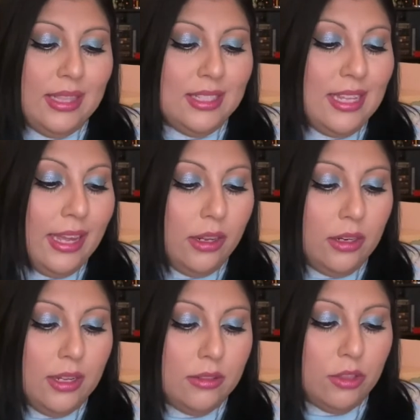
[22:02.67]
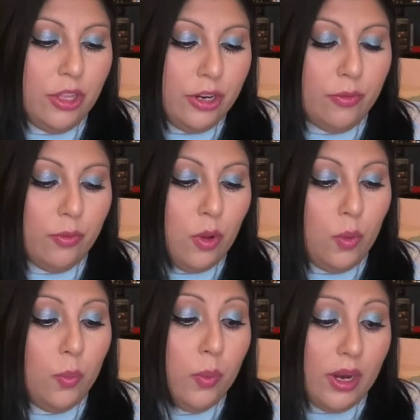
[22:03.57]
the second and third
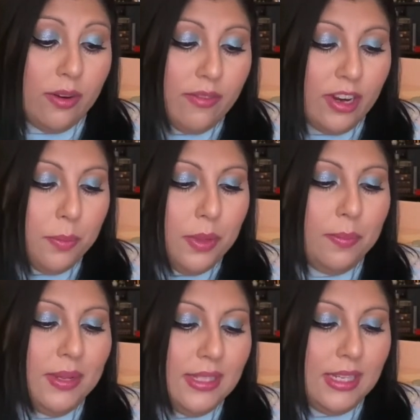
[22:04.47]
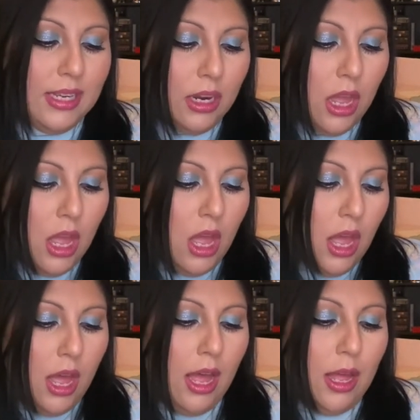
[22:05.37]
row were very pigmented.
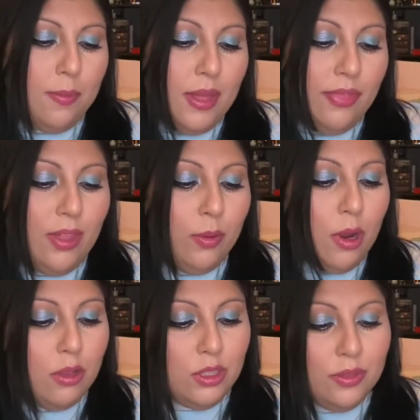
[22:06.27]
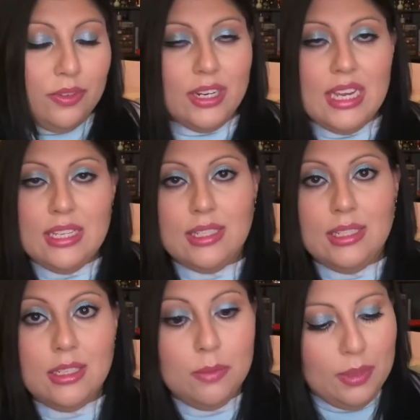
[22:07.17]
They were also very easy
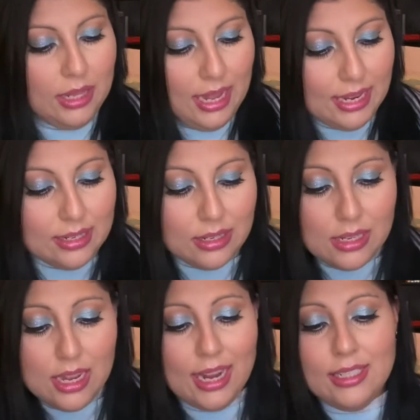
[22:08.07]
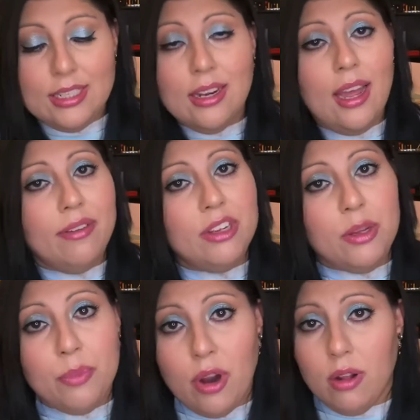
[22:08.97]
to blend. I didn't have any
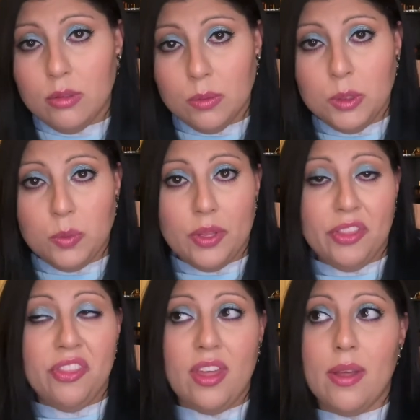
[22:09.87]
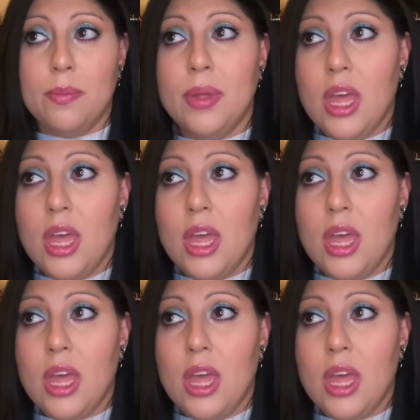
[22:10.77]
problems with them